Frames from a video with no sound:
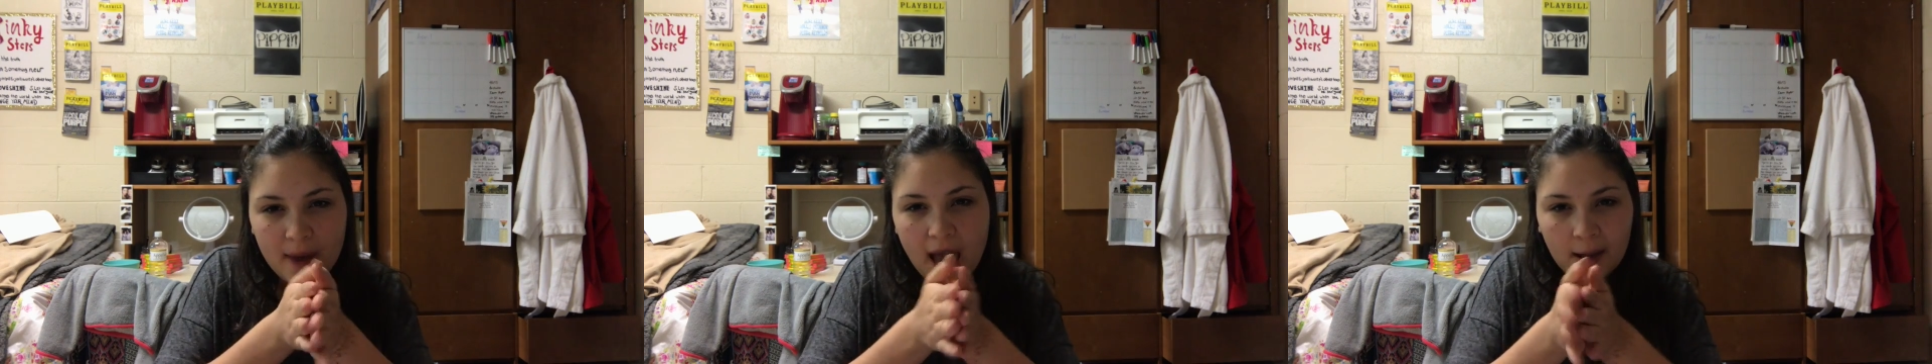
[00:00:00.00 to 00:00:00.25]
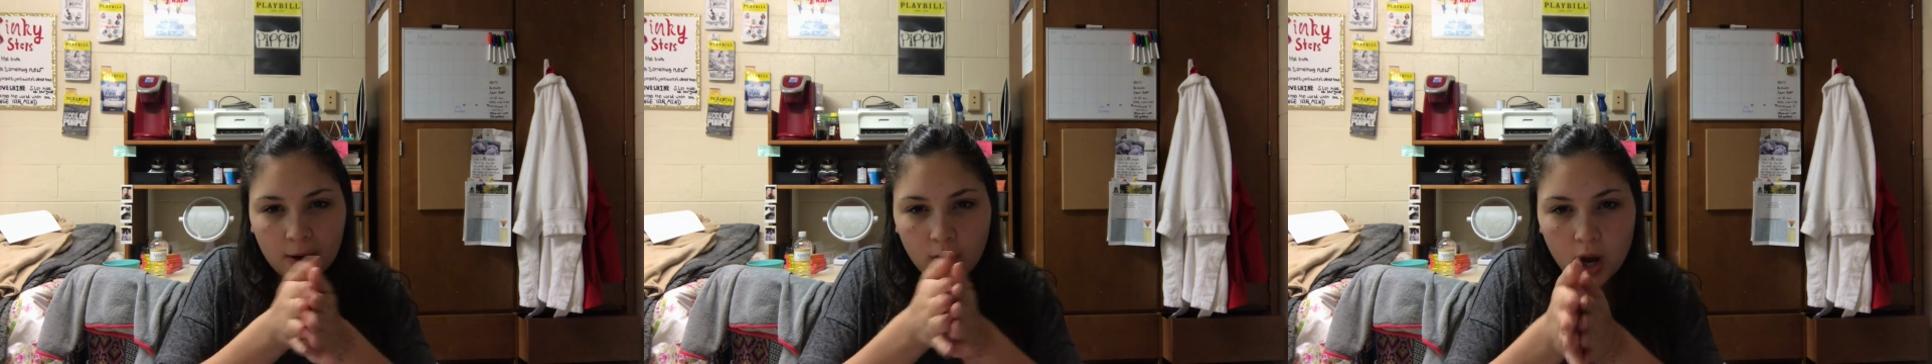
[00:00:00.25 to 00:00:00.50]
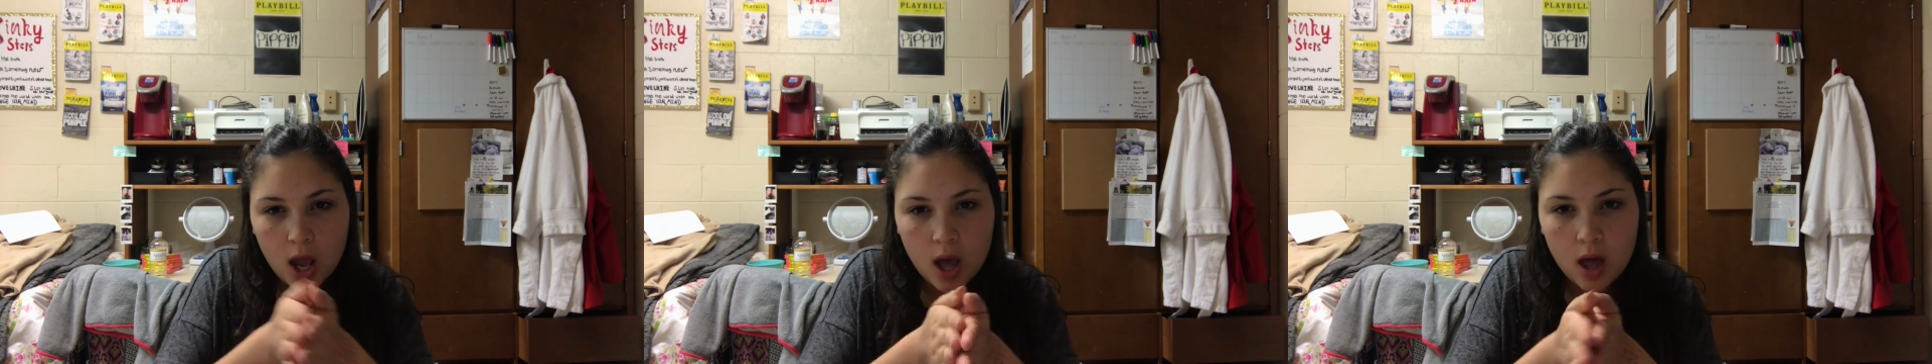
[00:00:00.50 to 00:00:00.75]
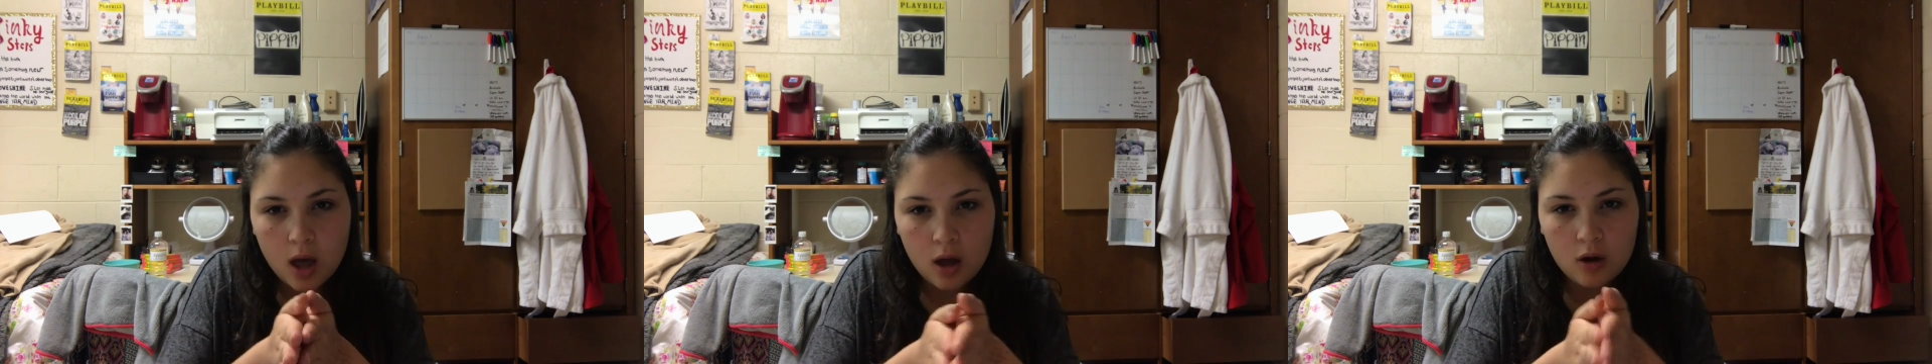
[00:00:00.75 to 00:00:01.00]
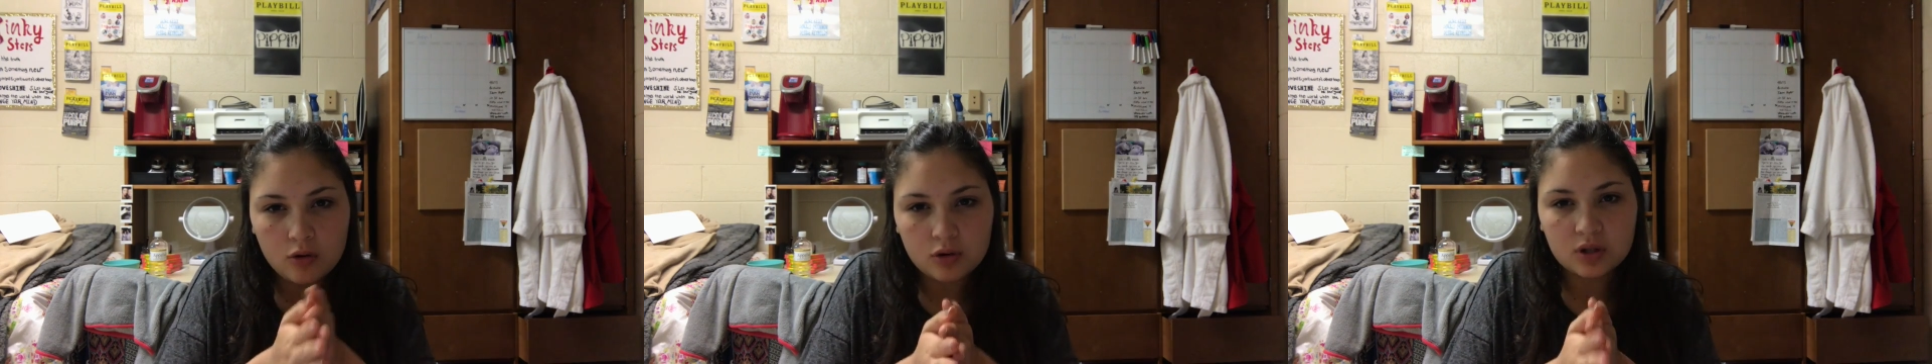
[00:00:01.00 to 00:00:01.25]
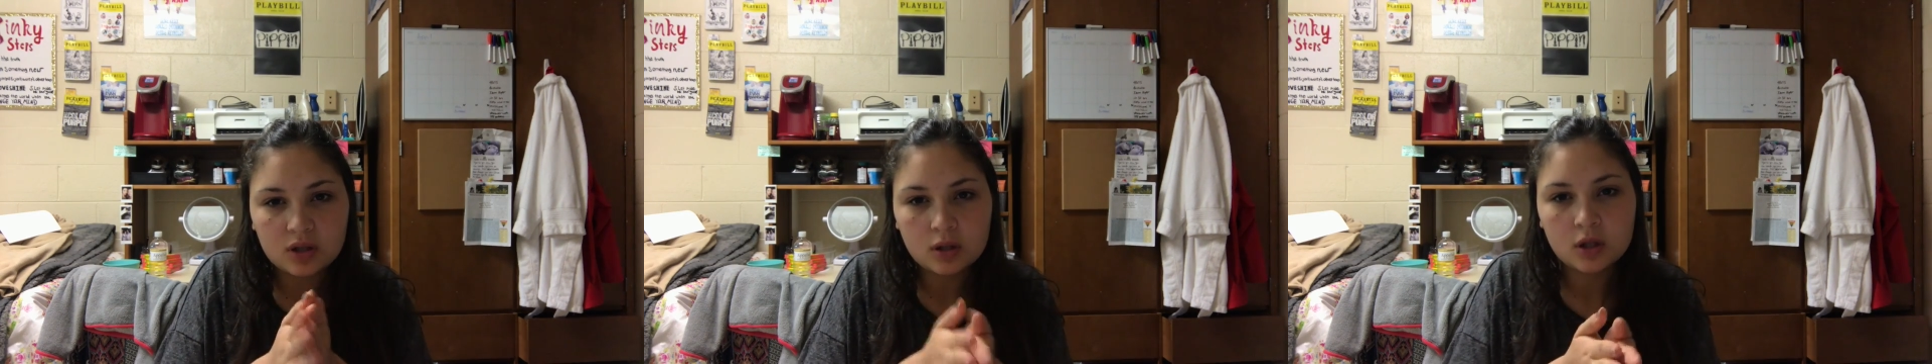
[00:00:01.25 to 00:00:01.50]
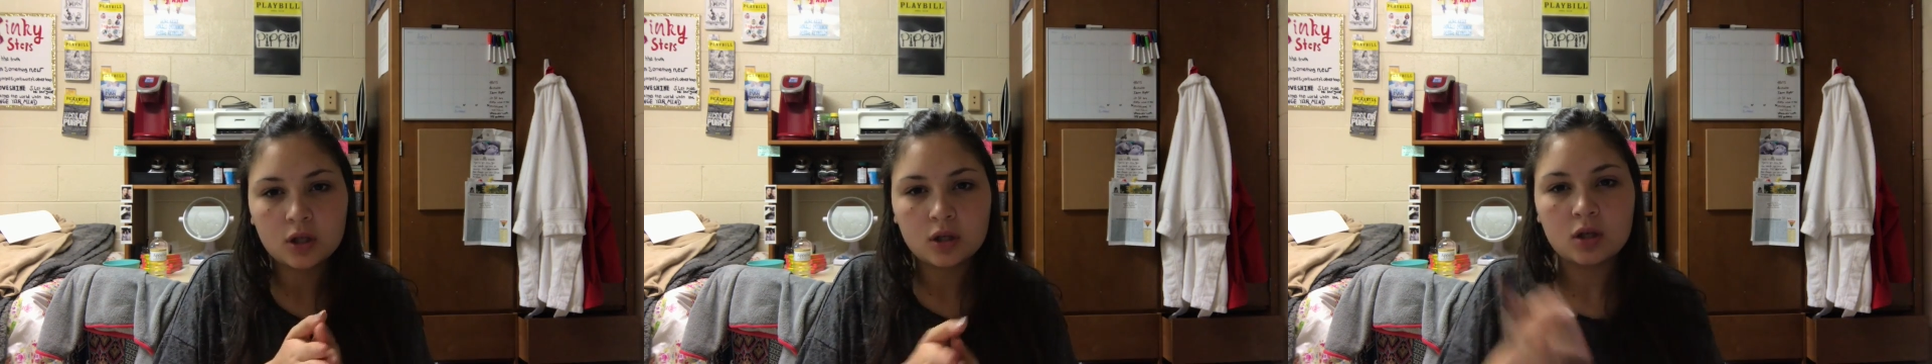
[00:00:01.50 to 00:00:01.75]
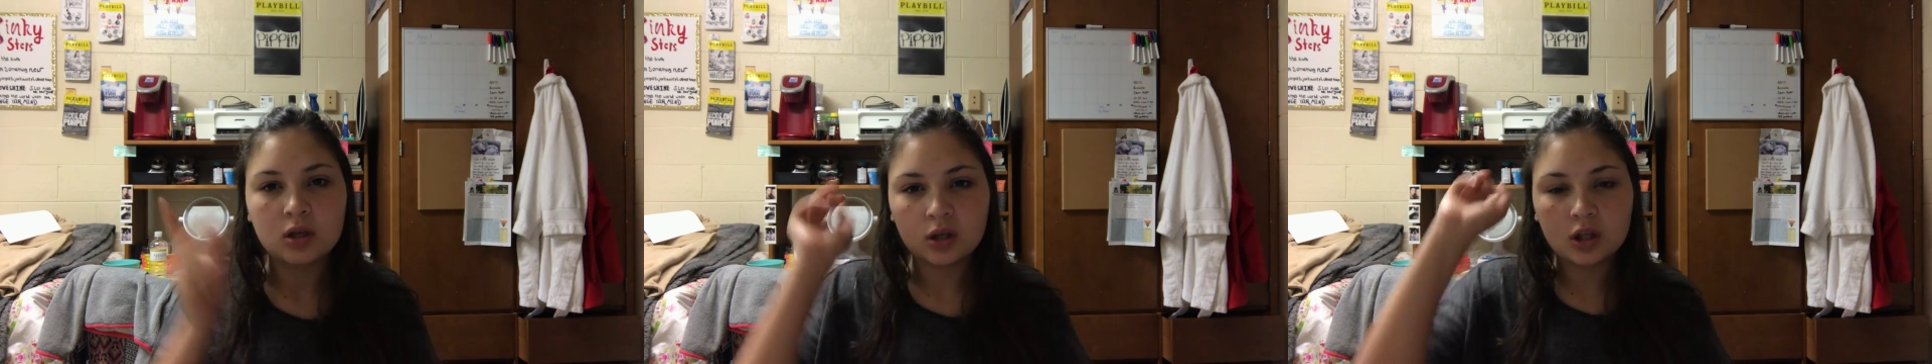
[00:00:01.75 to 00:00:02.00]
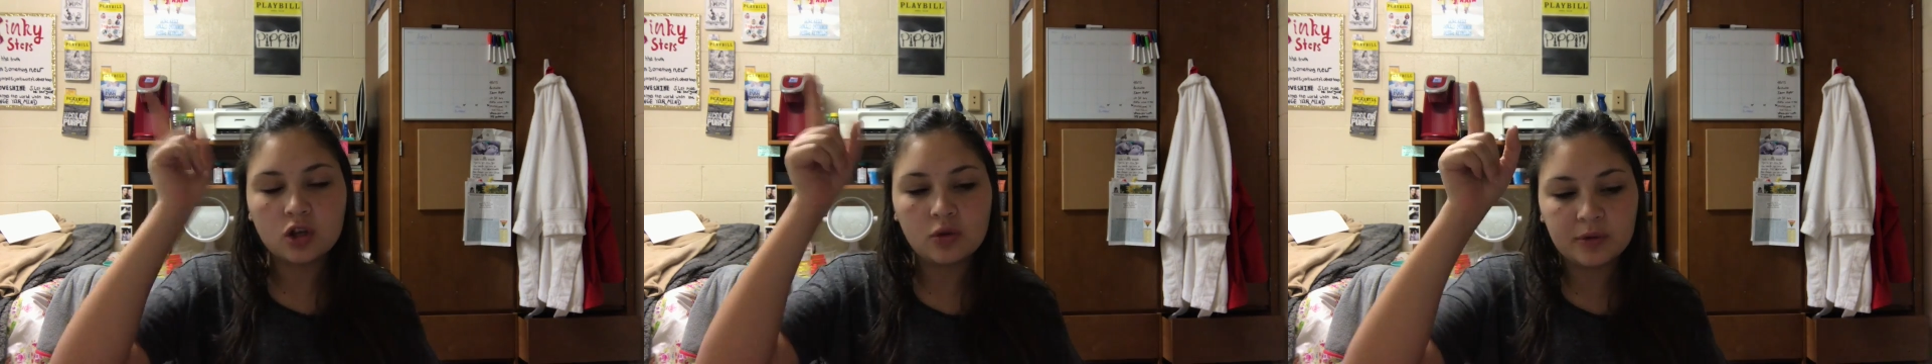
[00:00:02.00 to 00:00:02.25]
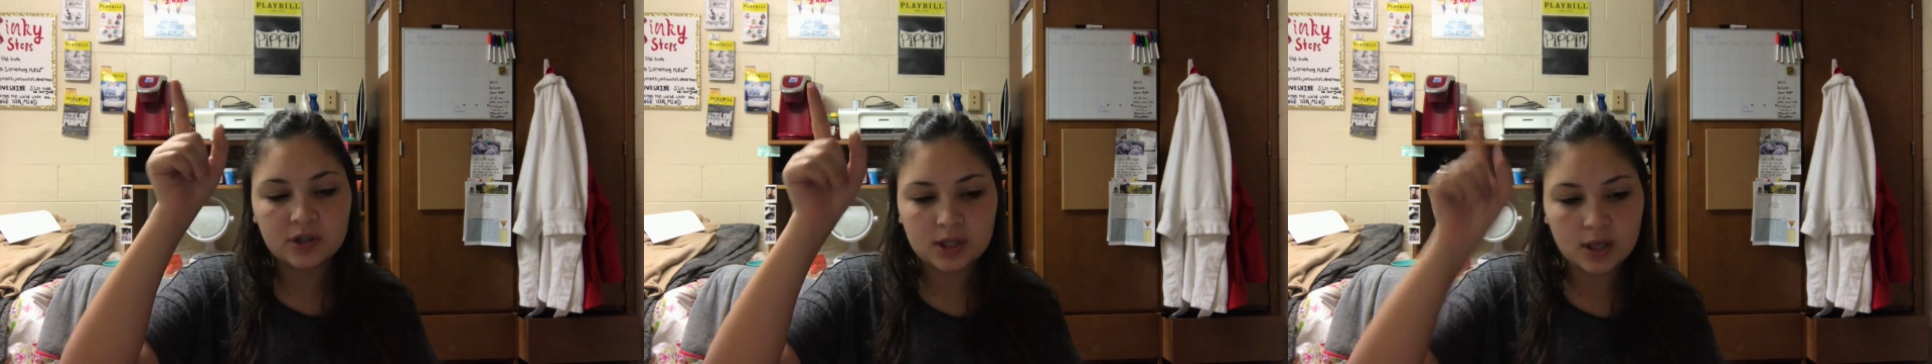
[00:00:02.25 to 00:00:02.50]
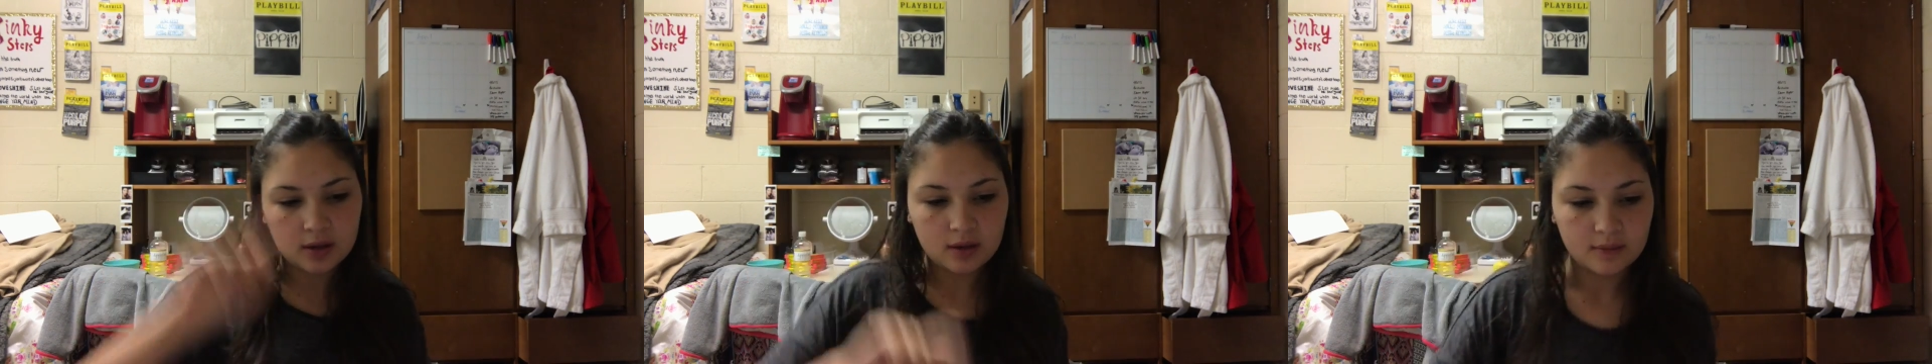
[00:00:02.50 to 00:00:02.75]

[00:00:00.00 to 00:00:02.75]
background. Cue music.